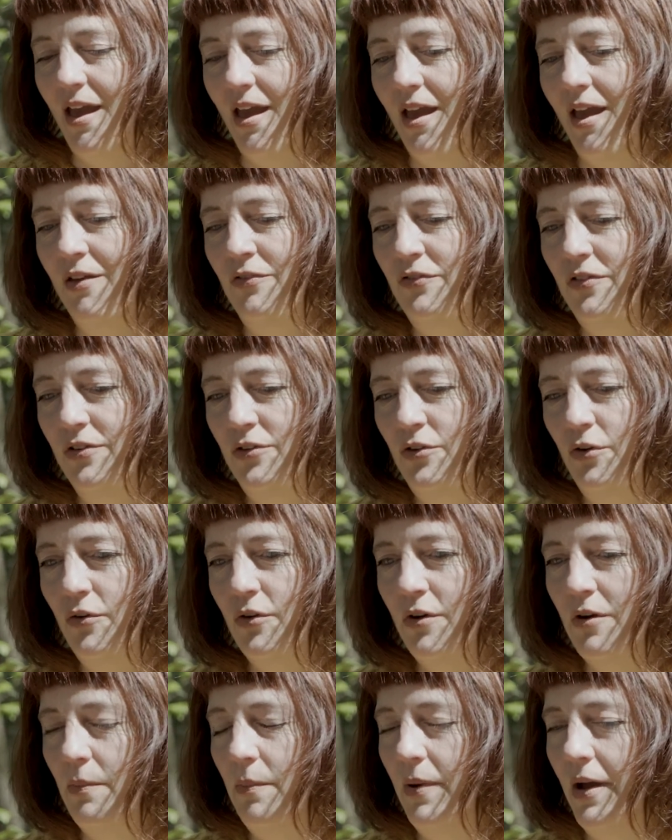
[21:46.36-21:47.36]
if you
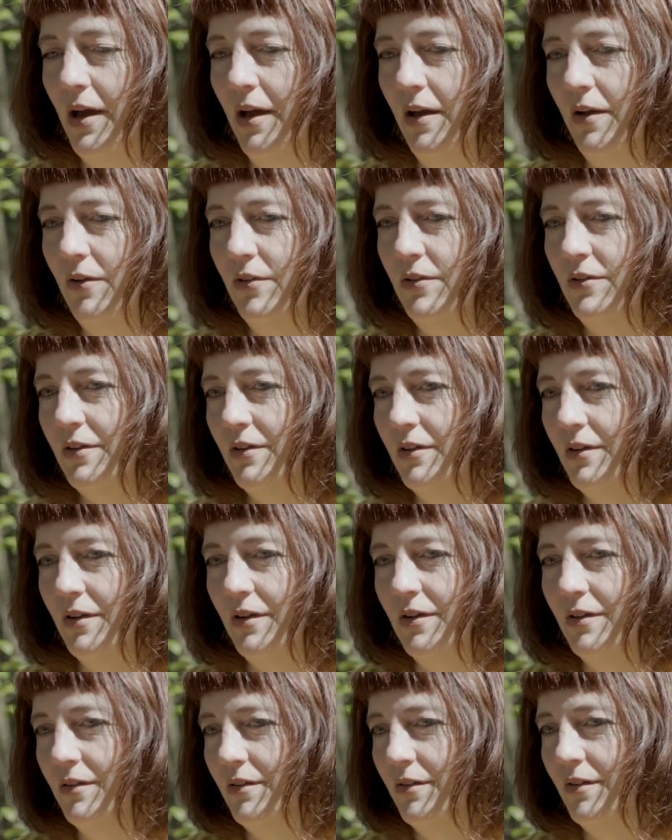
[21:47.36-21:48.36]
talk about
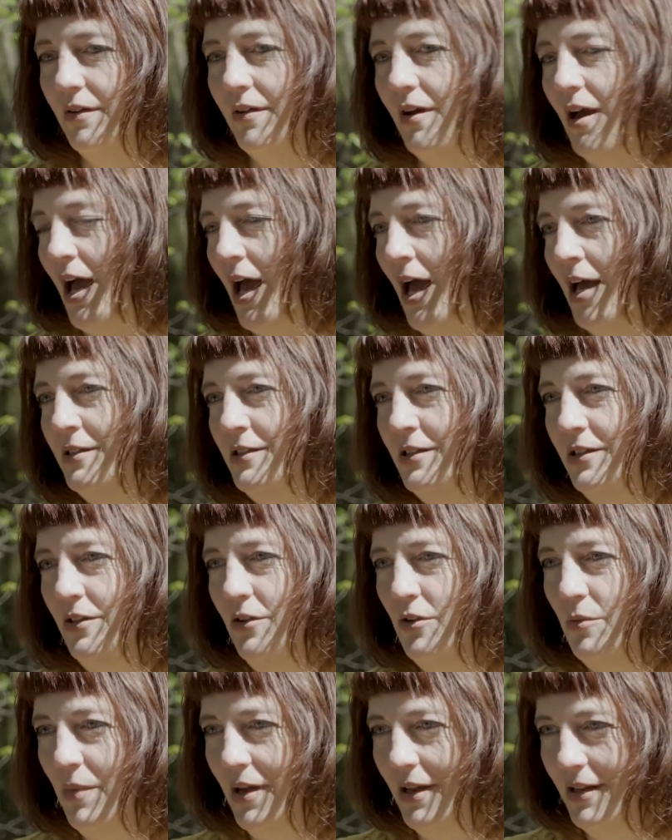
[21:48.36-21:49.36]
us
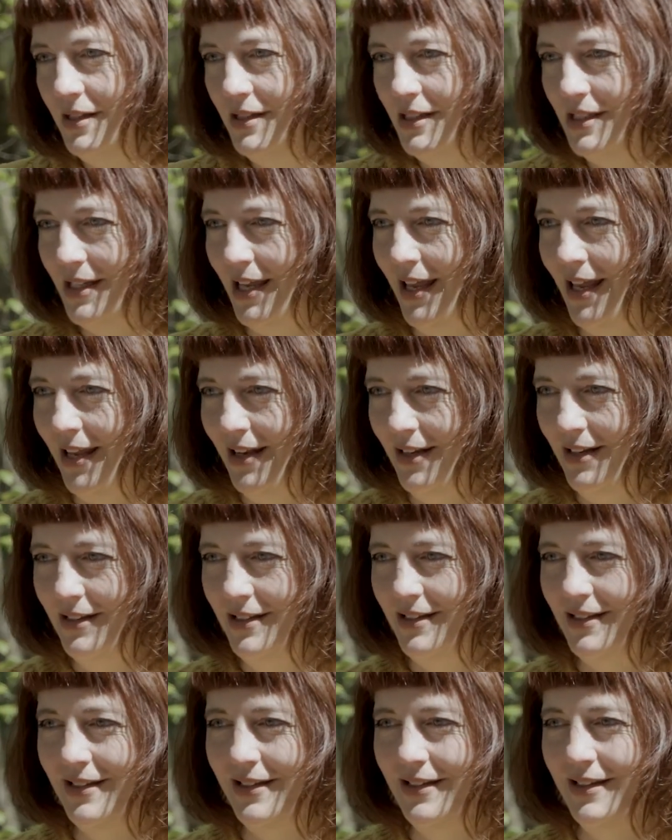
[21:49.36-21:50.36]
humans
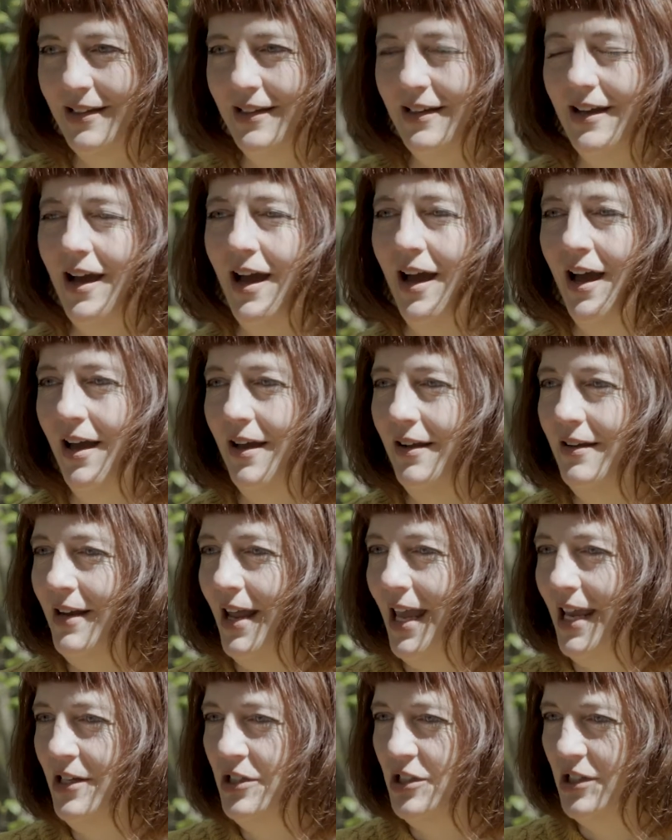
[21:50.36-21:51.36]
and
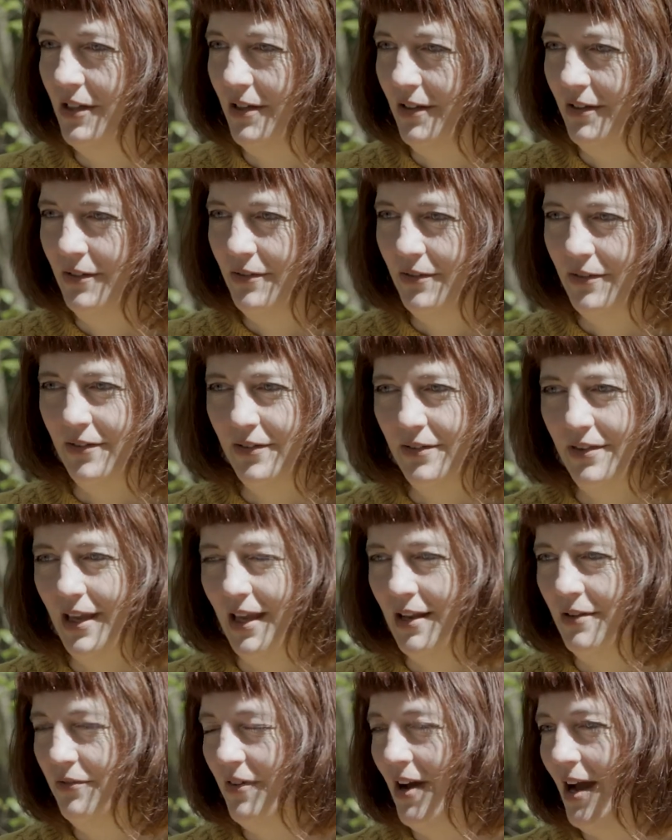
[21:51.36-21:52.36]
nature or the
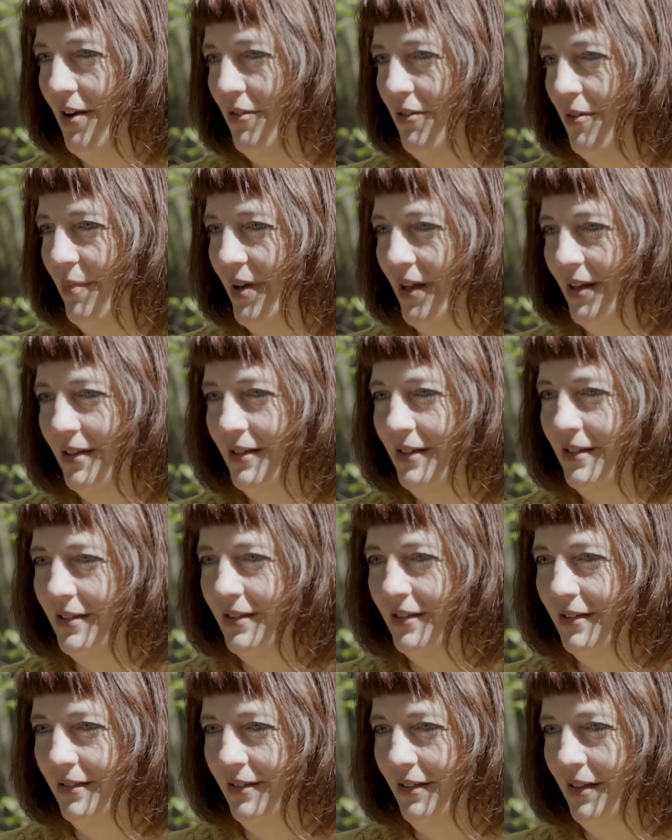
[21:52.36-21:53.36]
environment,
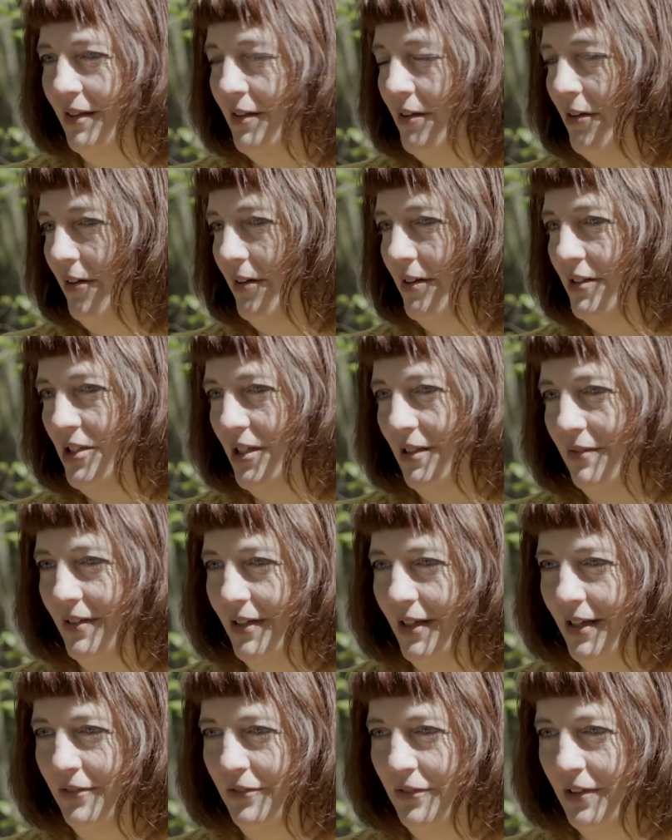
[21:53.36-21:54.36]
the ecology we
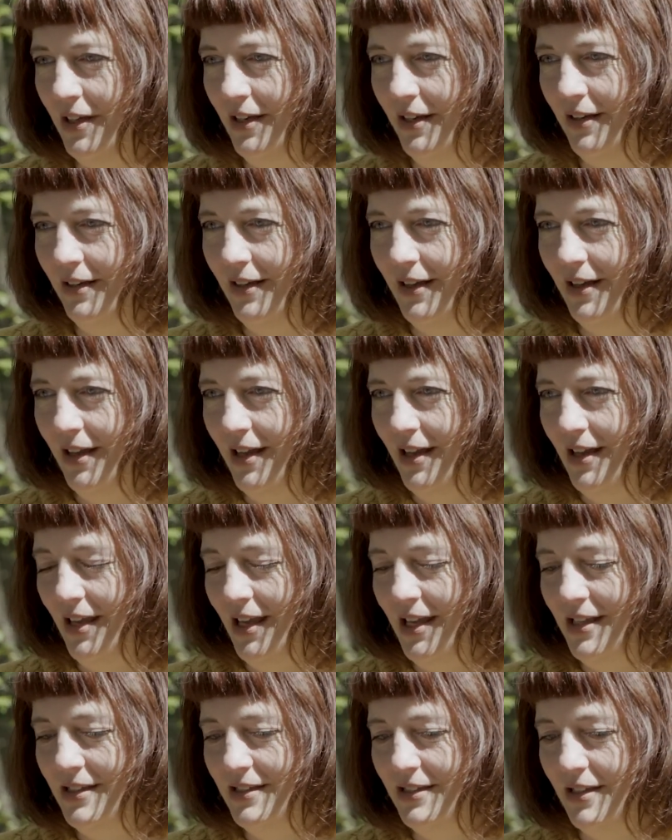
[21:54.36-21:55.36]
live in,
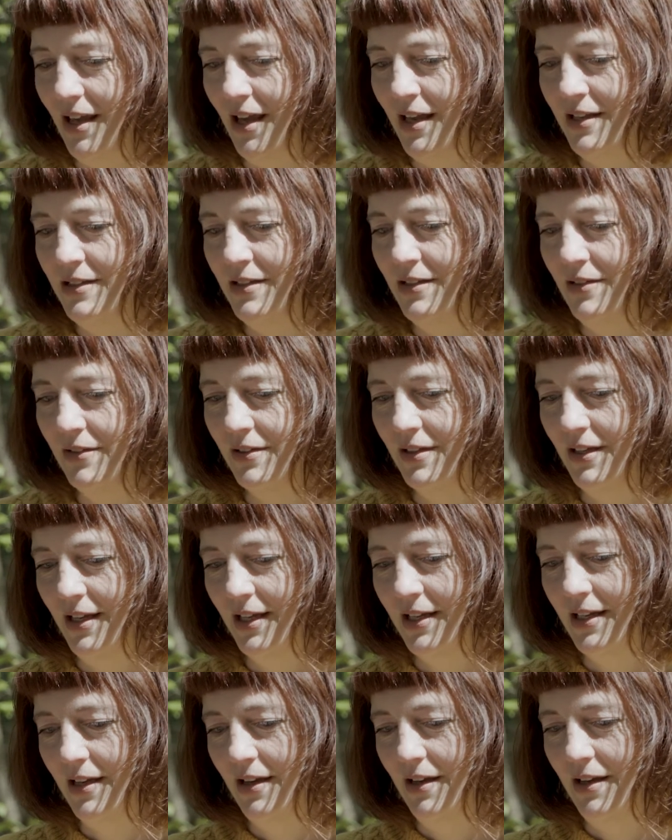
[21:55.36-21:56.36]
it's not
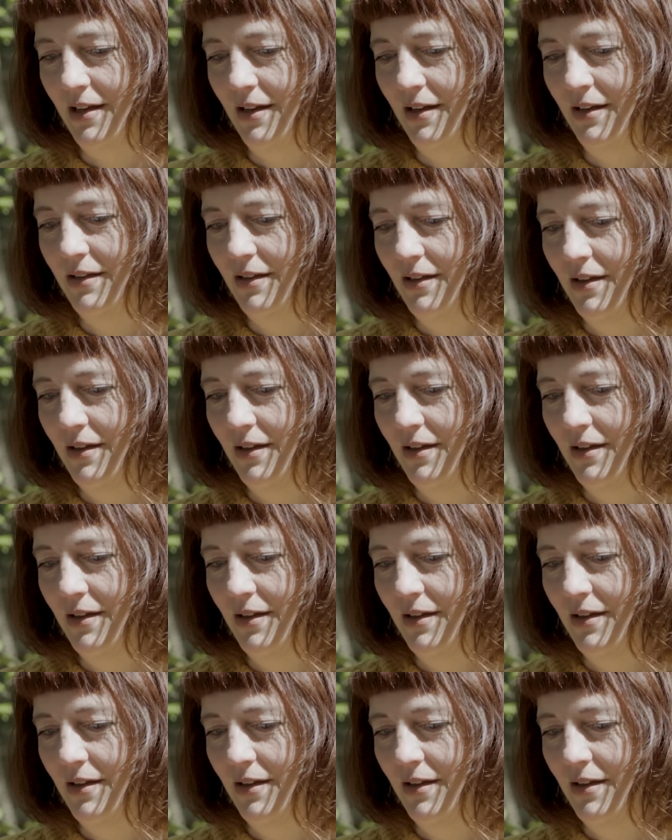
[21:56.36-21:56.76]
like a